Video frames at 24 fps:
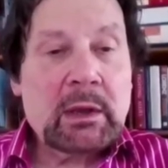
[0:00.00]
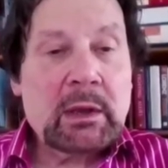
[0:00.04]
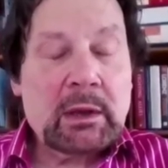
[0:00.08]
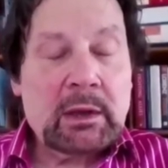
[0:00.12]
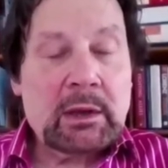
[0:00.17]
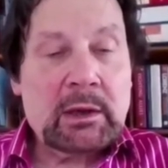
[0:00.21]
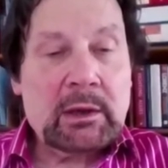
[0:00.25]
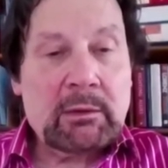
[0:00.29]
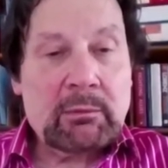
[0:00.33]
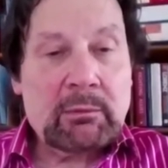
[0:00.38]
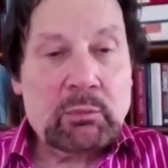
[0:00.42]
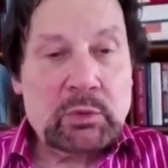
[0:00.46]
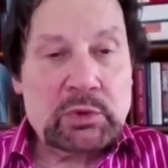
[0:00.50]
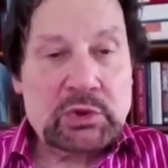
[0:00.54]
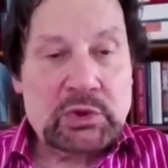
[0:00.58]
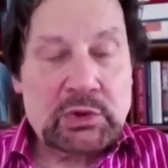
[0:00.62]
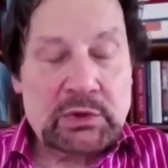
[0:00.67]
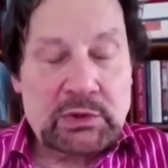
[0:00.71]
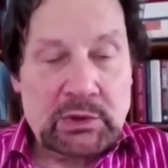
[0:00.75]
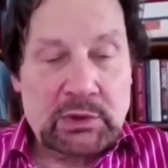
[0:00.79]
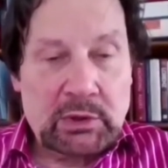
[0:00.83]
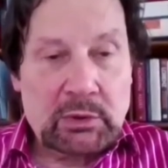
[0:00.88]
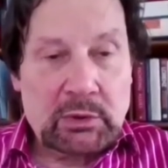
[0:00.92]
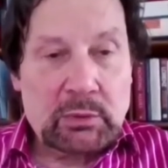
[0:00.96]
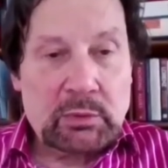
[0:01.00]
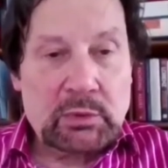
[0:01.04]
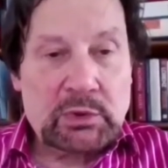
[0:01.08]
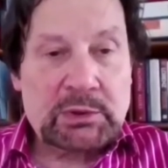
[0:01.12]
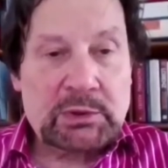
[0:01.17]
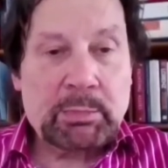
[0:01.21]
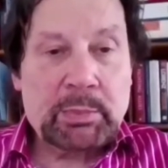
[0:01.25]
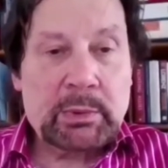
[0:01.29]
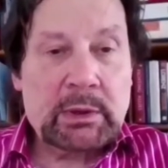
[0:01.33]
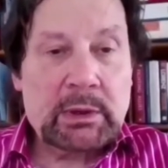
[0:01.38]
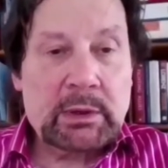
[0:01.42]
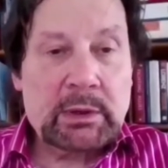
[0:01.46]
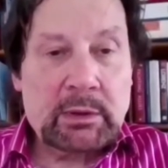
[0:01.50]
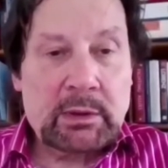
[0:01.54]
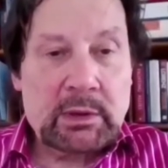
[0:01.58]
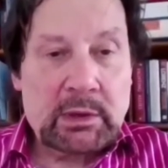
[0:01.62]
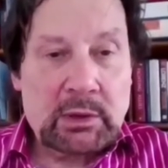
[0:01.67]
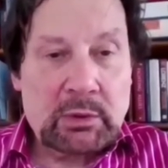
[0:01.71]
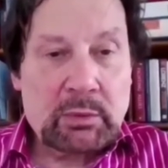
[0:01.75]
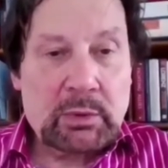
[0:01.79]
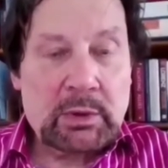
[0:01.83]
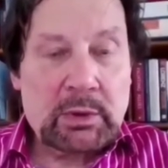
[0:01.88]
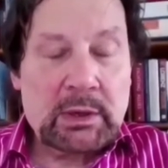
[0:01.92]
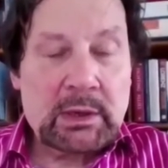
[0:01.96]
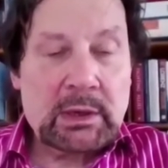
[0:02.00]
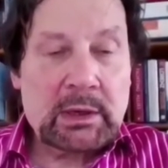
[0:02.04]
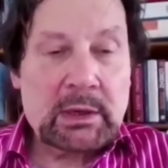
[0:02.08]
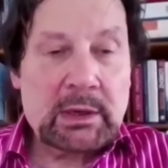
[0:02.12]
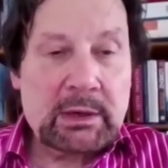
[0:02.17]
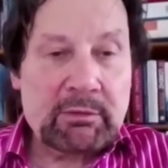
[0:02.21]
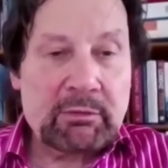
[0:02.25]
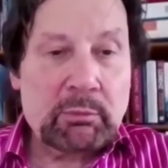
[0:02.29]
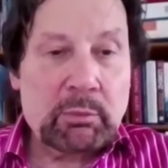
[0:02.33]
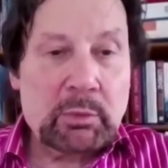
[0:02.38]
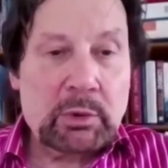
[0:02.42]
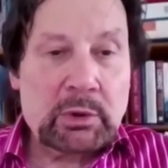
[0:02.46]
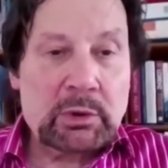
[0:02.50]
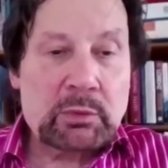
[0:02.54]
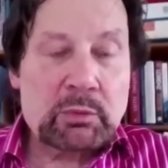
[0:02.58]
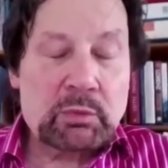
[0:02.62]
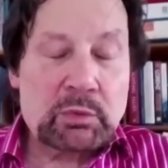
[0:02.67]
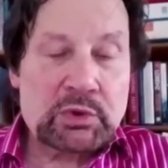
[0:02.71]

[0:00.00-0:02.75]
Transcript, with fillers: uh, which is used by the UK government,